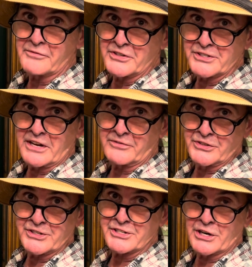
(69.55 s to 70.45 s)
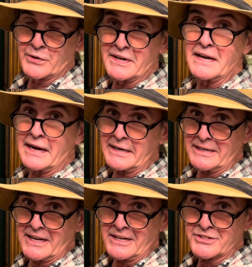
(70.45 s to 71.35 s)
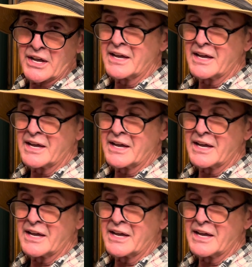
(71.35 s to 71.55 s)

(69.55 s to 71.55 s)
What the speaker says: in San Francisco in 90 days.